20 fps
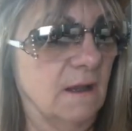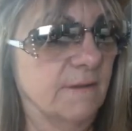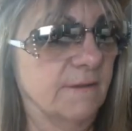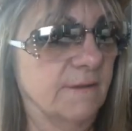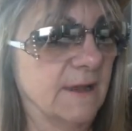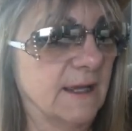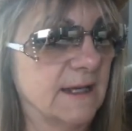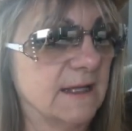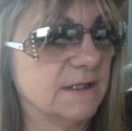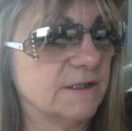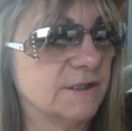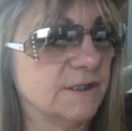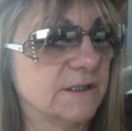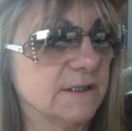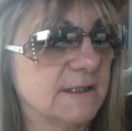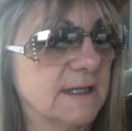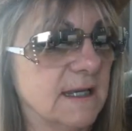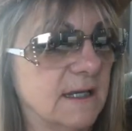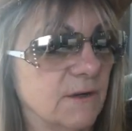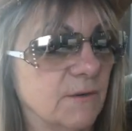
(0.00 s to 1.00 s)
then it's
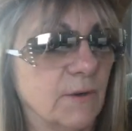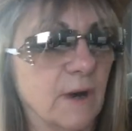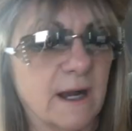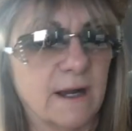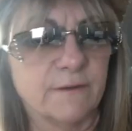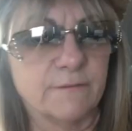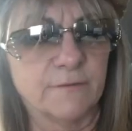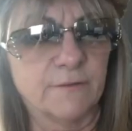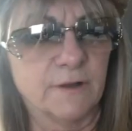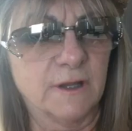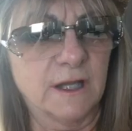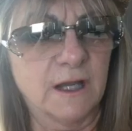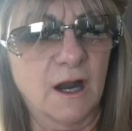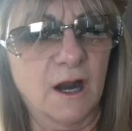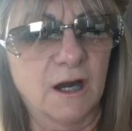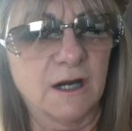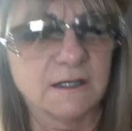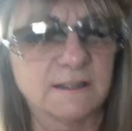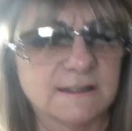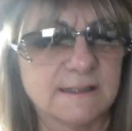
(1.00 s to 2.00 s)
just getting ready for the
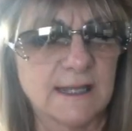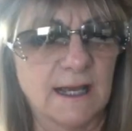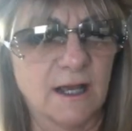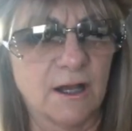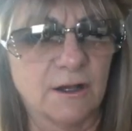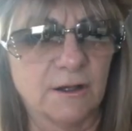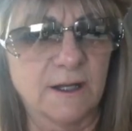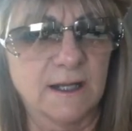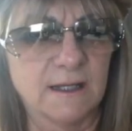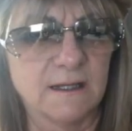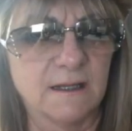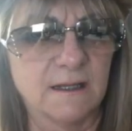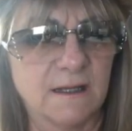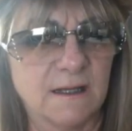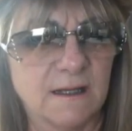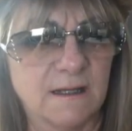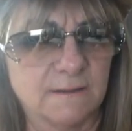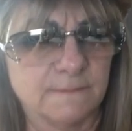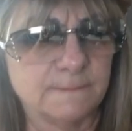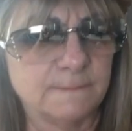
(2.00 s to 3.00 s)
yard sale, getting
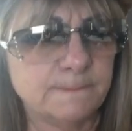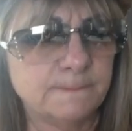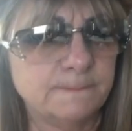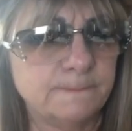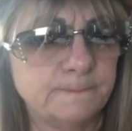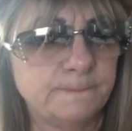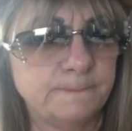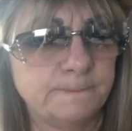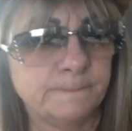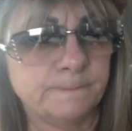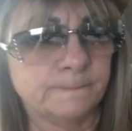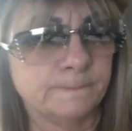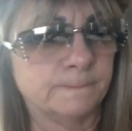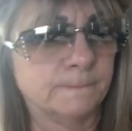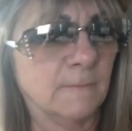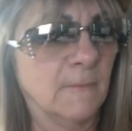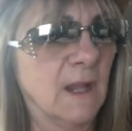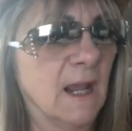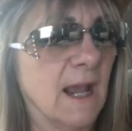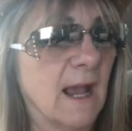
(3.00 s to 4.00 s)
the
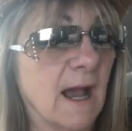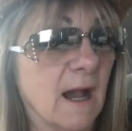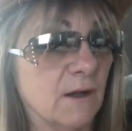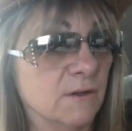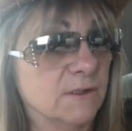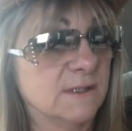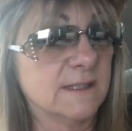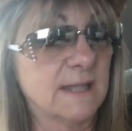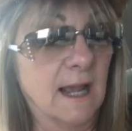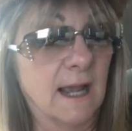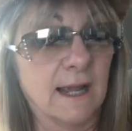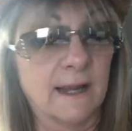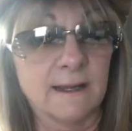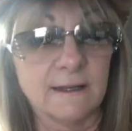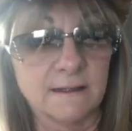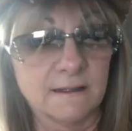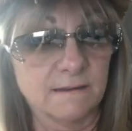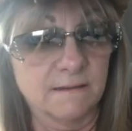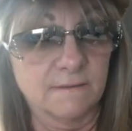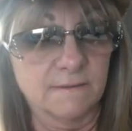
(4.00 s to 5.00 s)

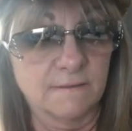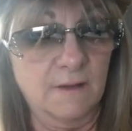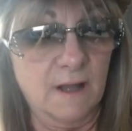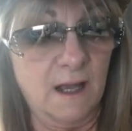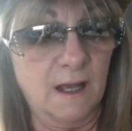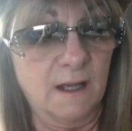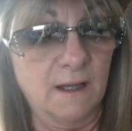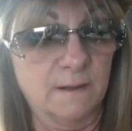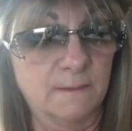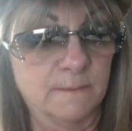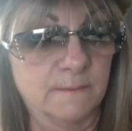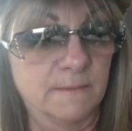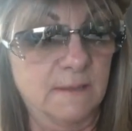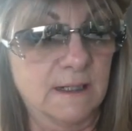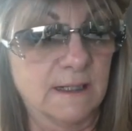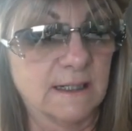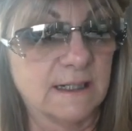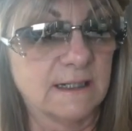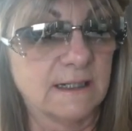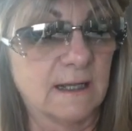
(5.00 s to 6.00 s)
outside
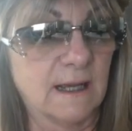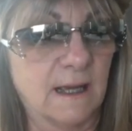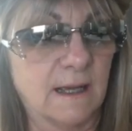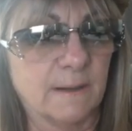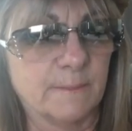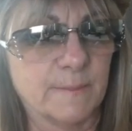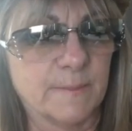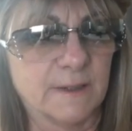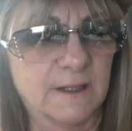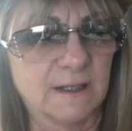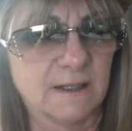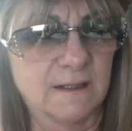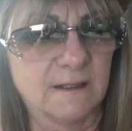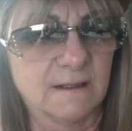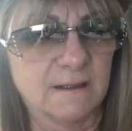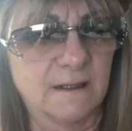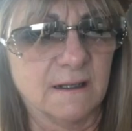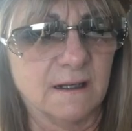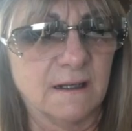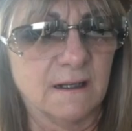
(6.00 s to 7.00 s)
cleaned up and
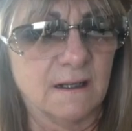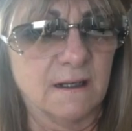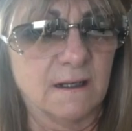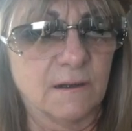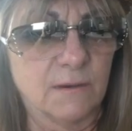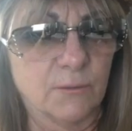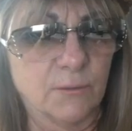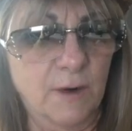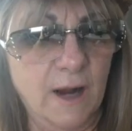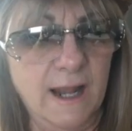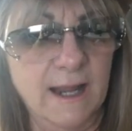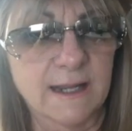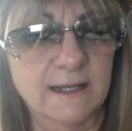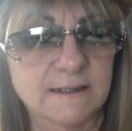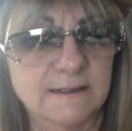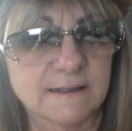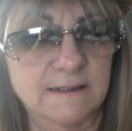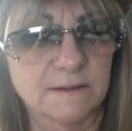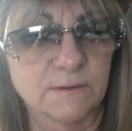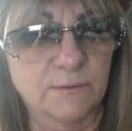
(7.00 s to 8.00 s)

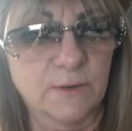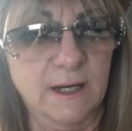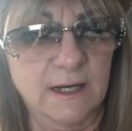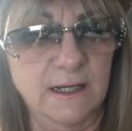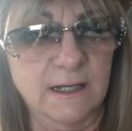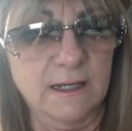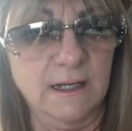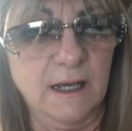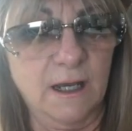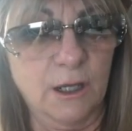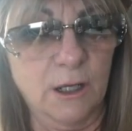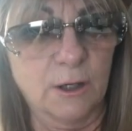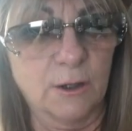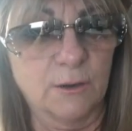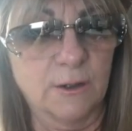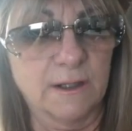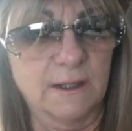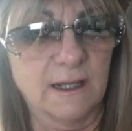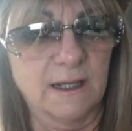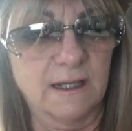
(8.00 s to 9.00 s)
raked and ready to
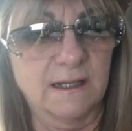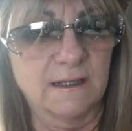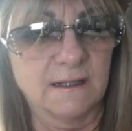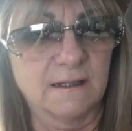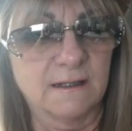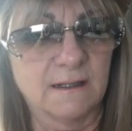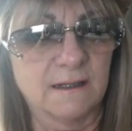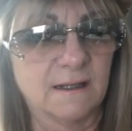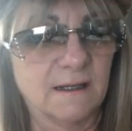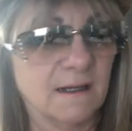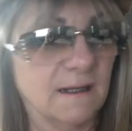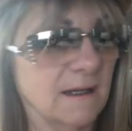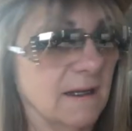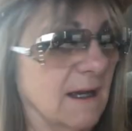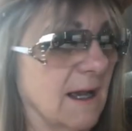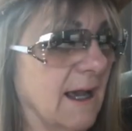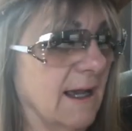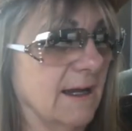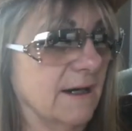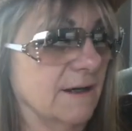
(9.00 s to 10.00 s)
go, and then
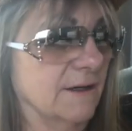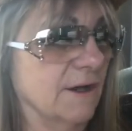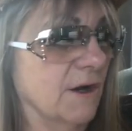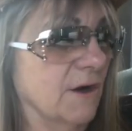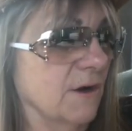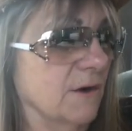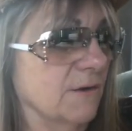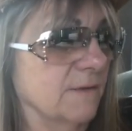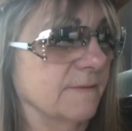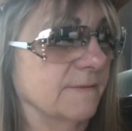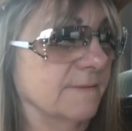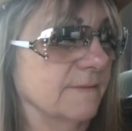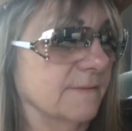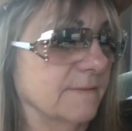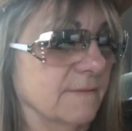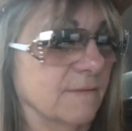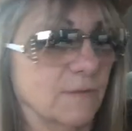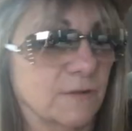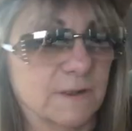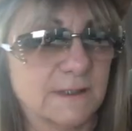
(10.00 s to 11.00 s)
I don't know.
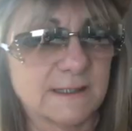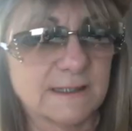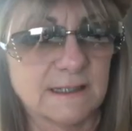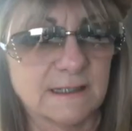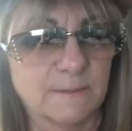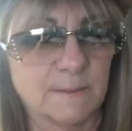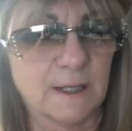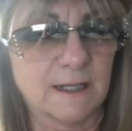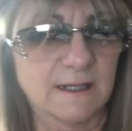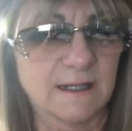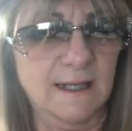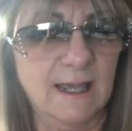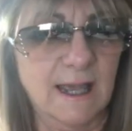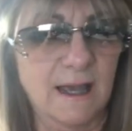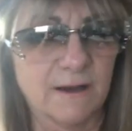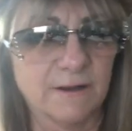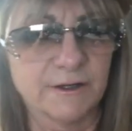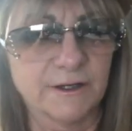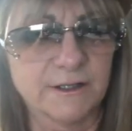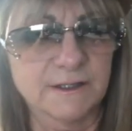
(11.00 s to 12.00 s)
We'll see about the
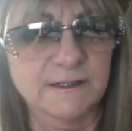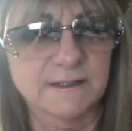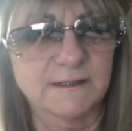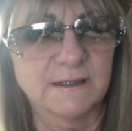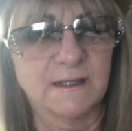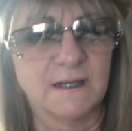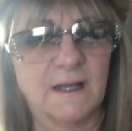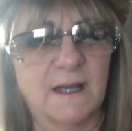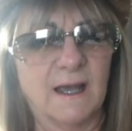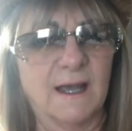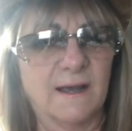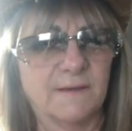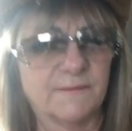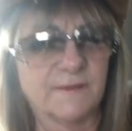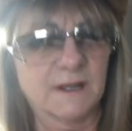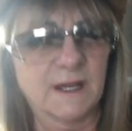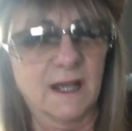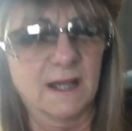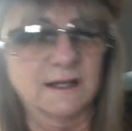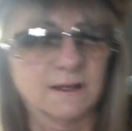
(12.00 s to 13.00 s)
counters. Have
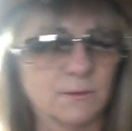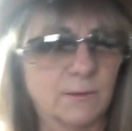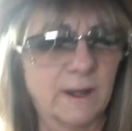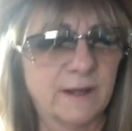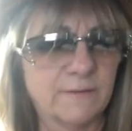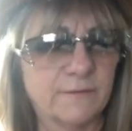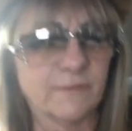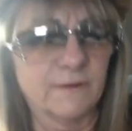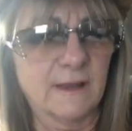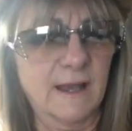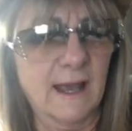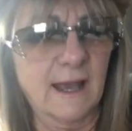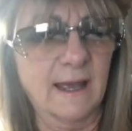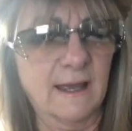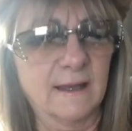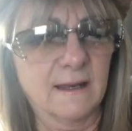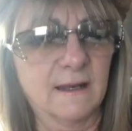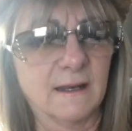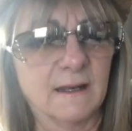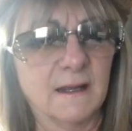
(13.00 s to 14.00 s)
to kind of wait for
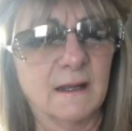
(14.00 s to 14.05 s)
that.